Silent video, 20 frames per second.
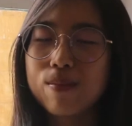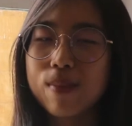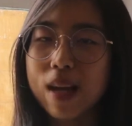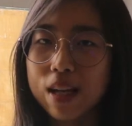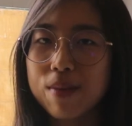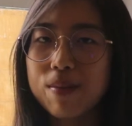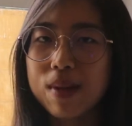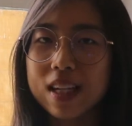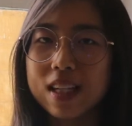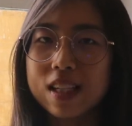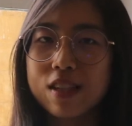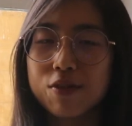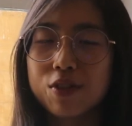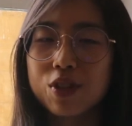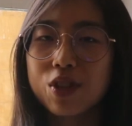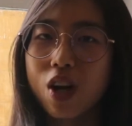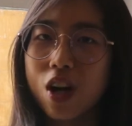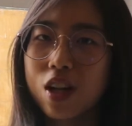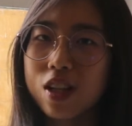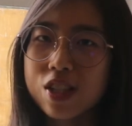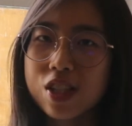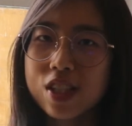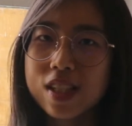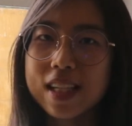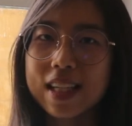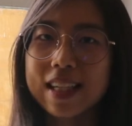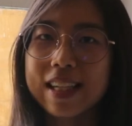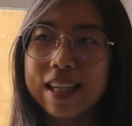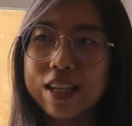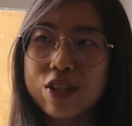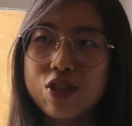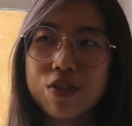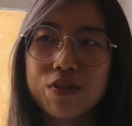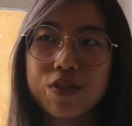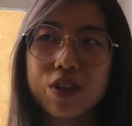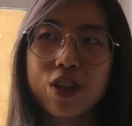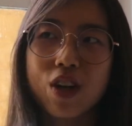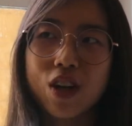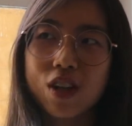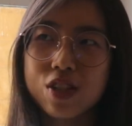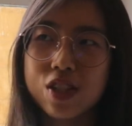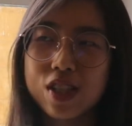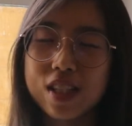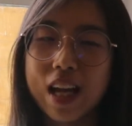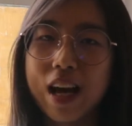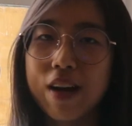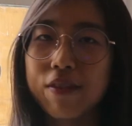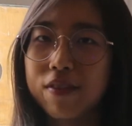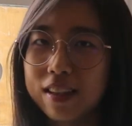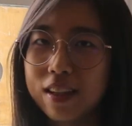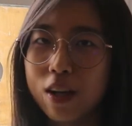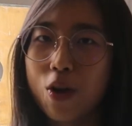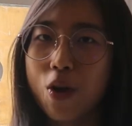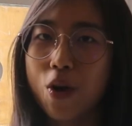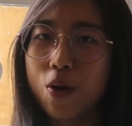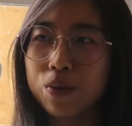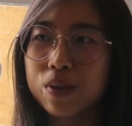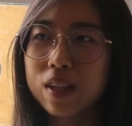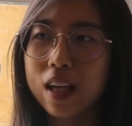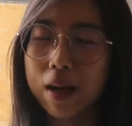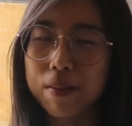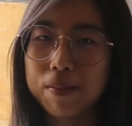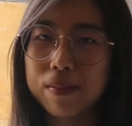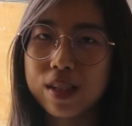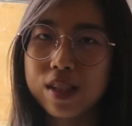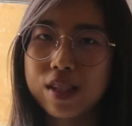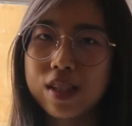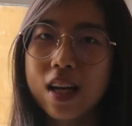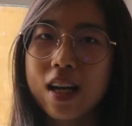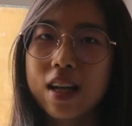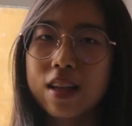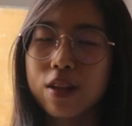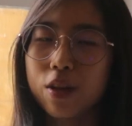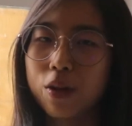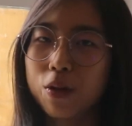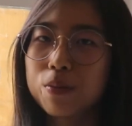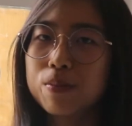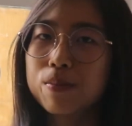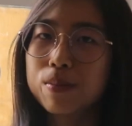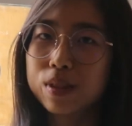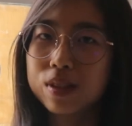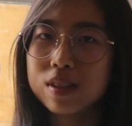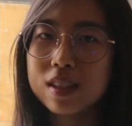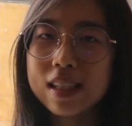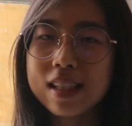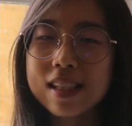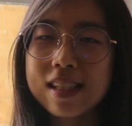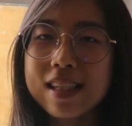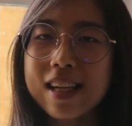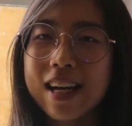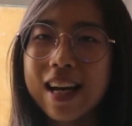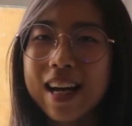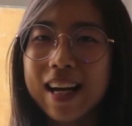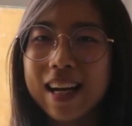many, many different colleges, and each of the colleges have their own campus, their own buildings.